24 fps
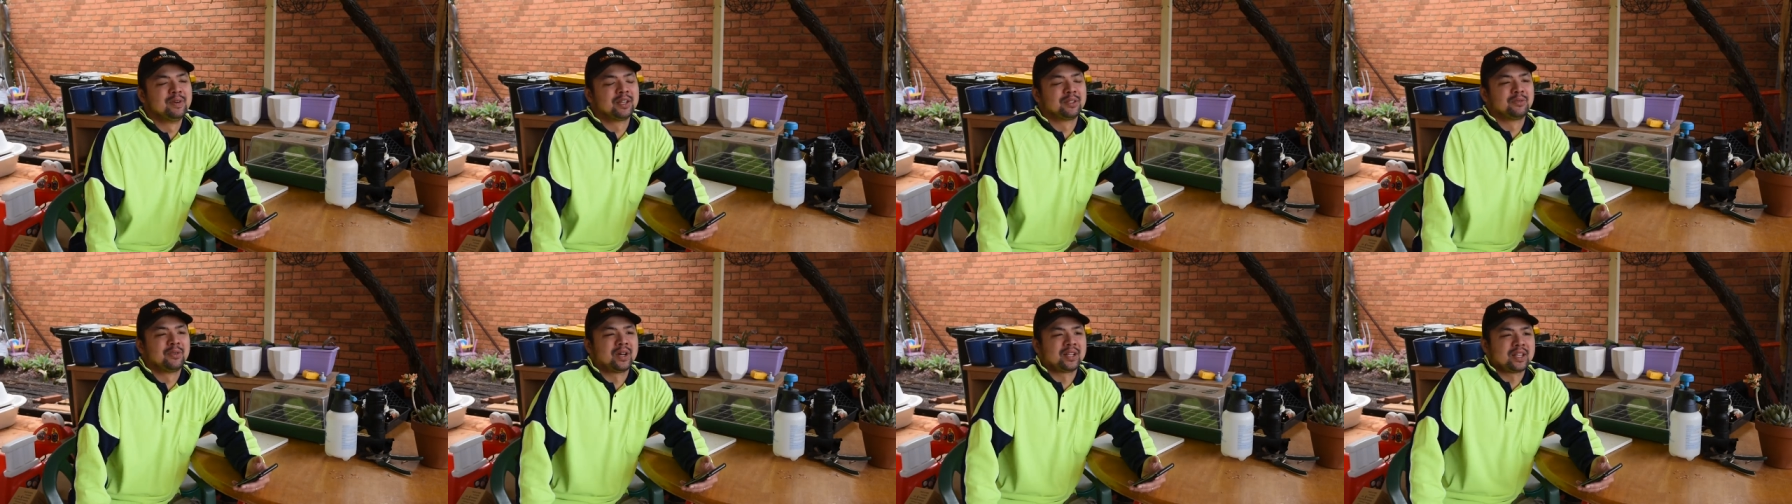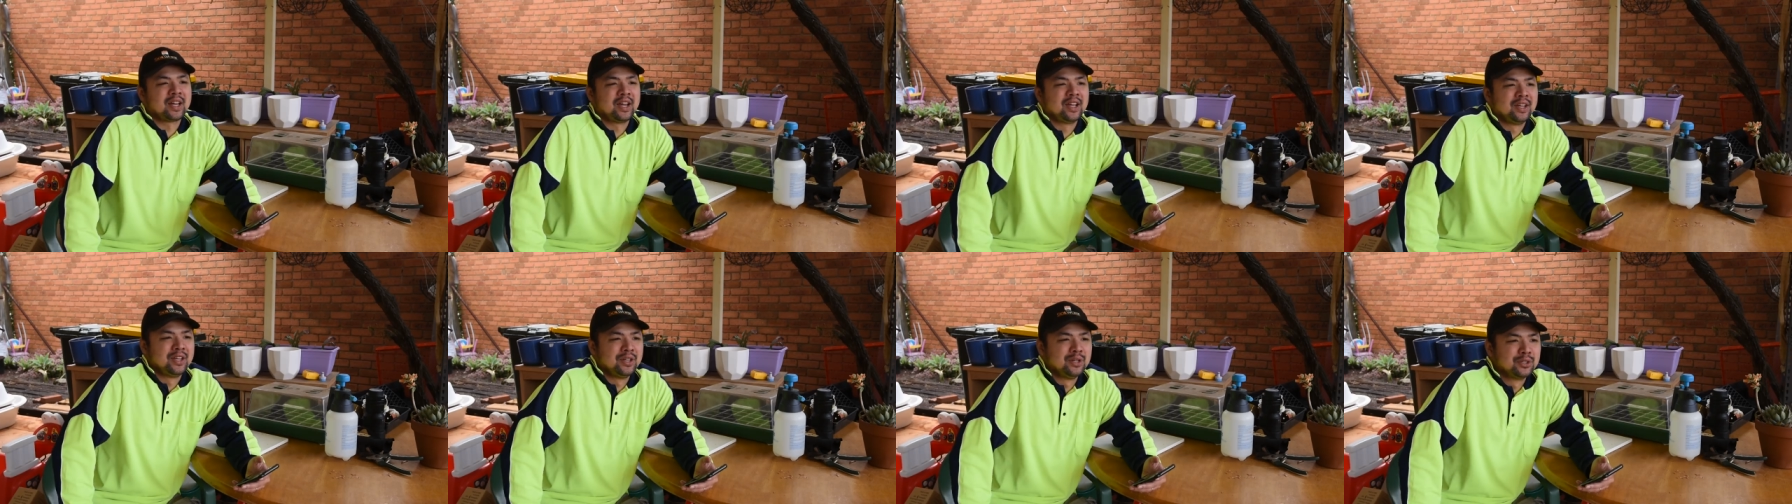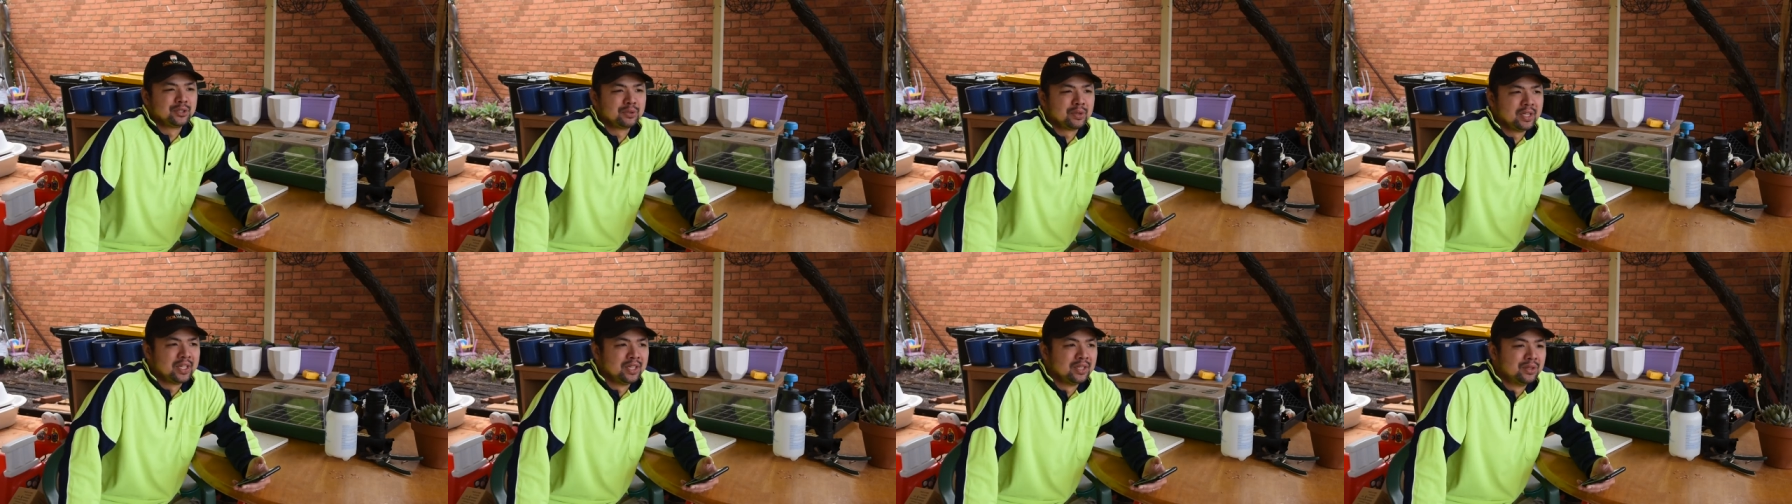But what I
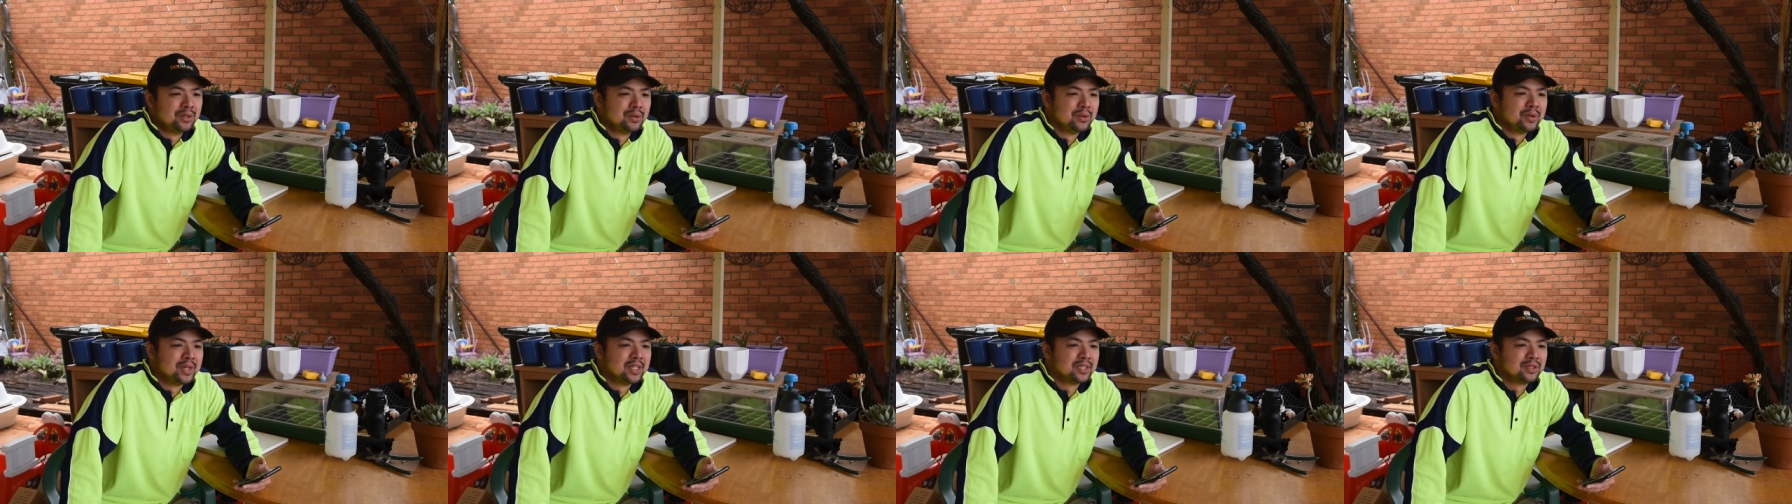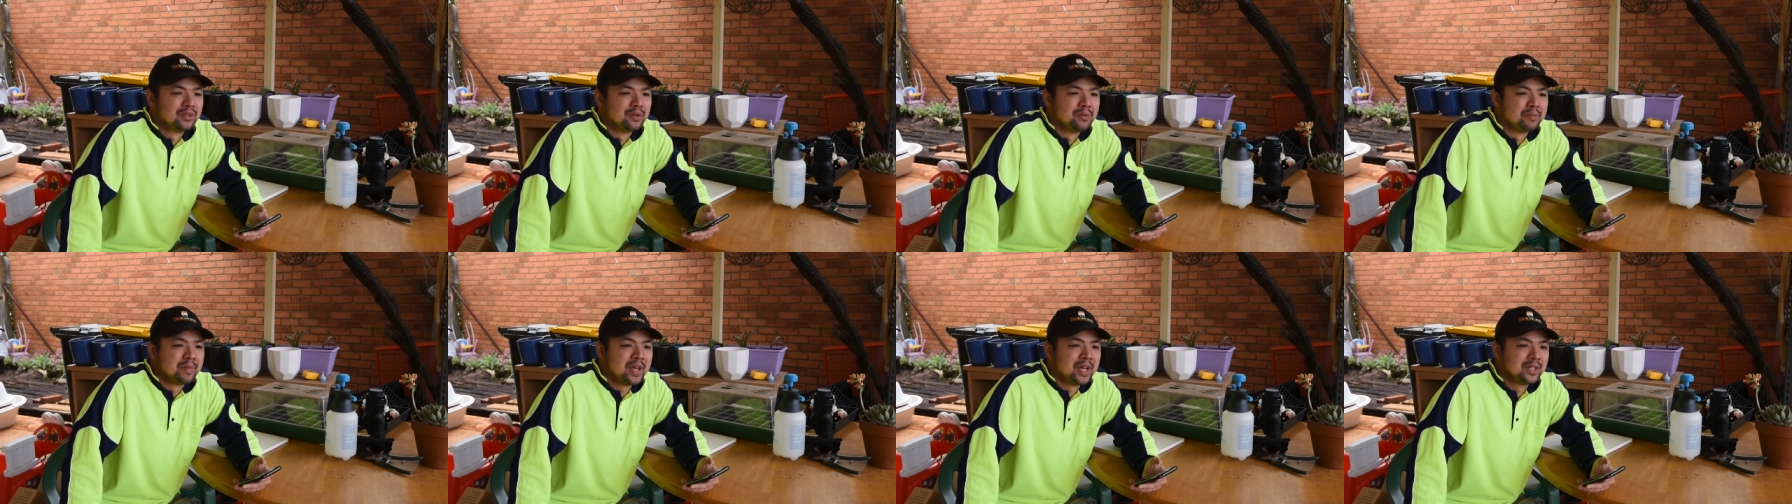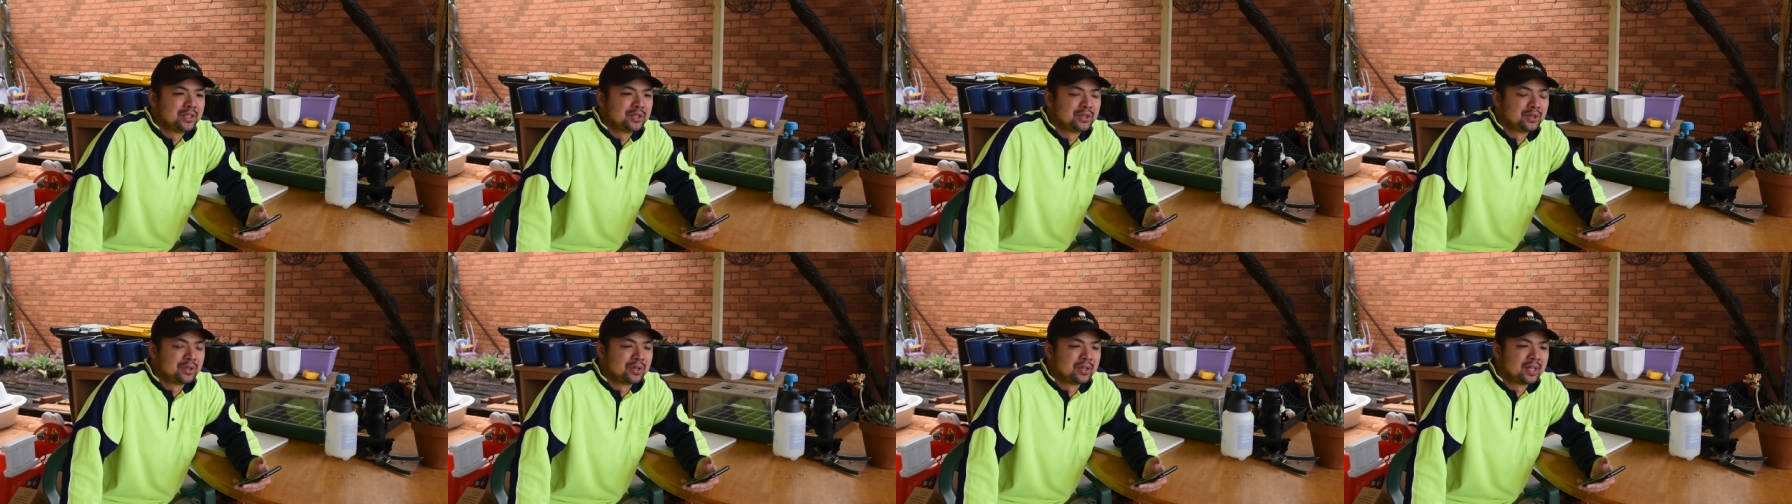usually do is to make
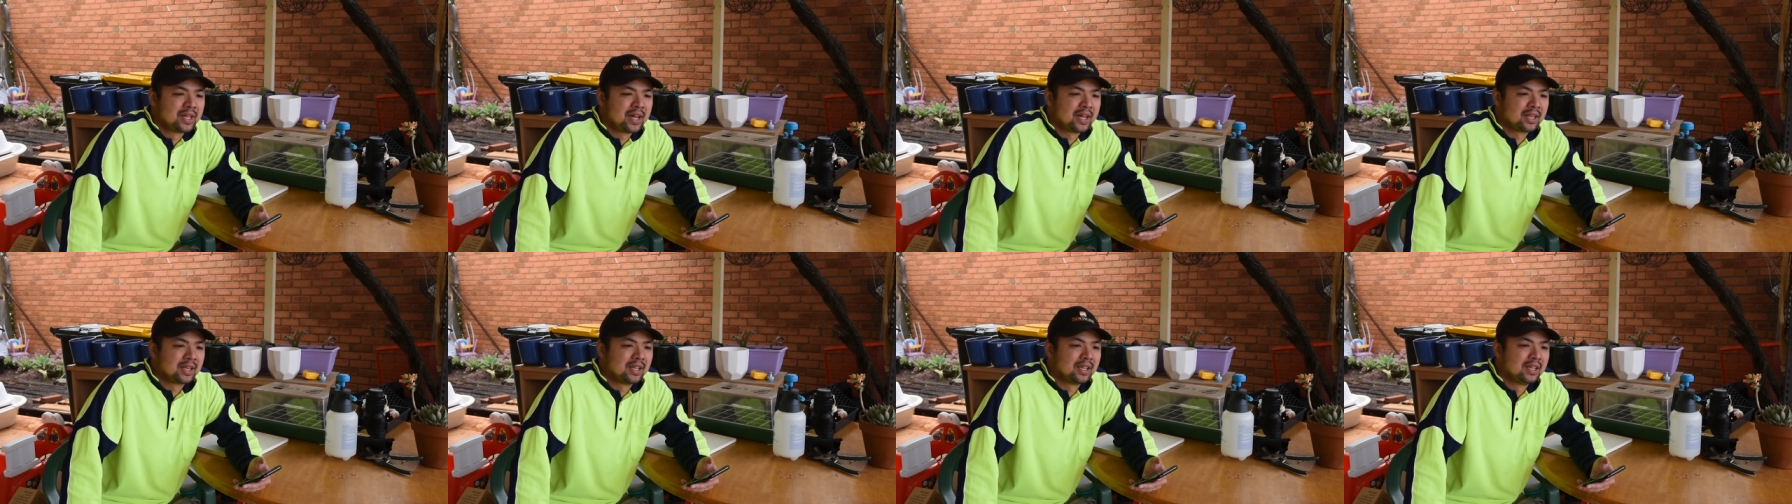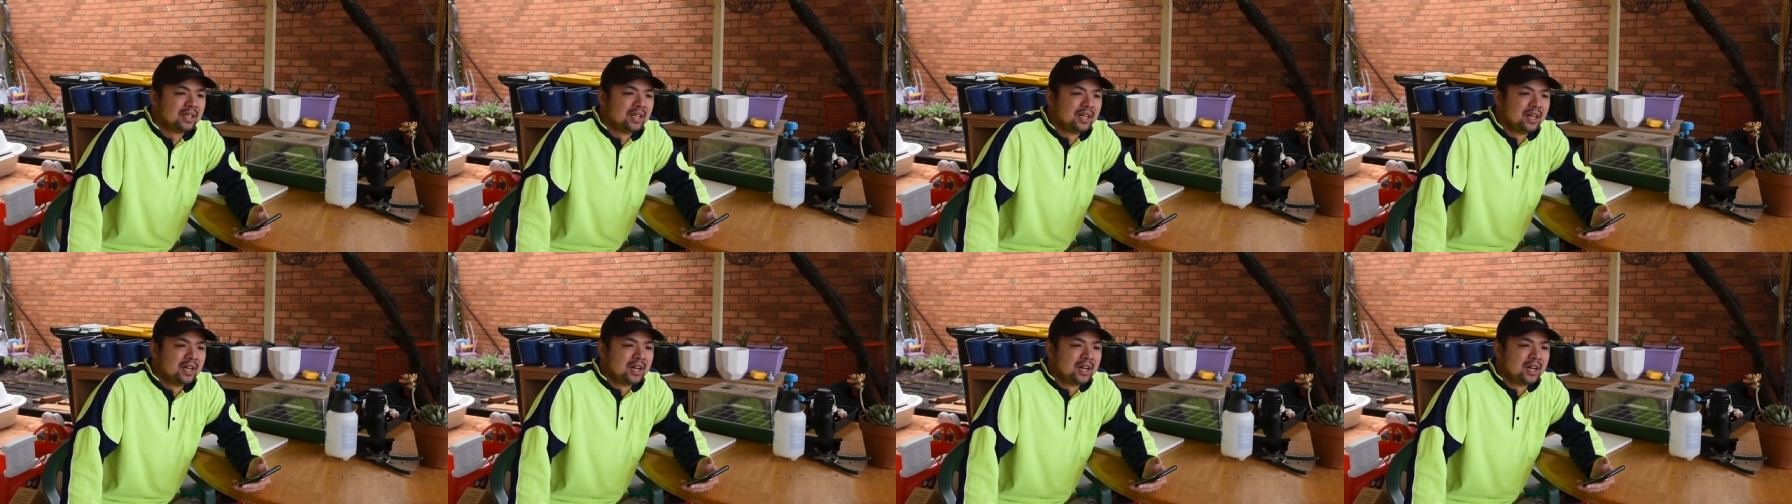sure that